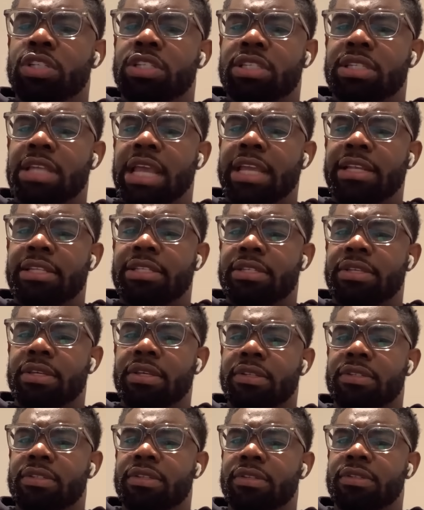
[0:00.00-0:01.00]
say
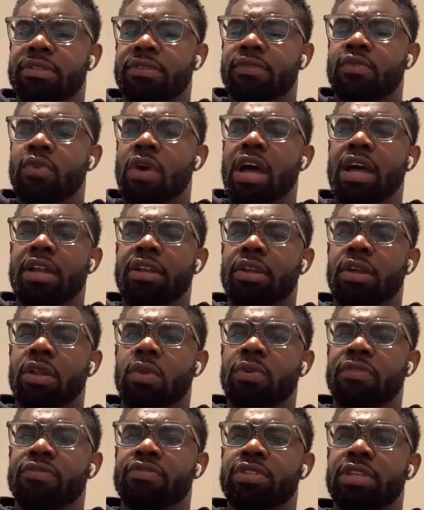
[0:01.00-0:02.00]
to Guardiola,
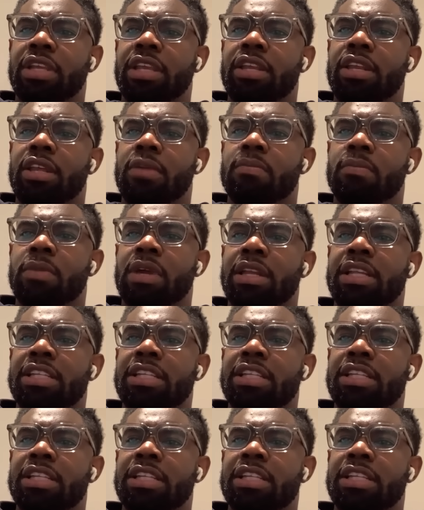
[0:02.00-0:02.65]
we've seen him and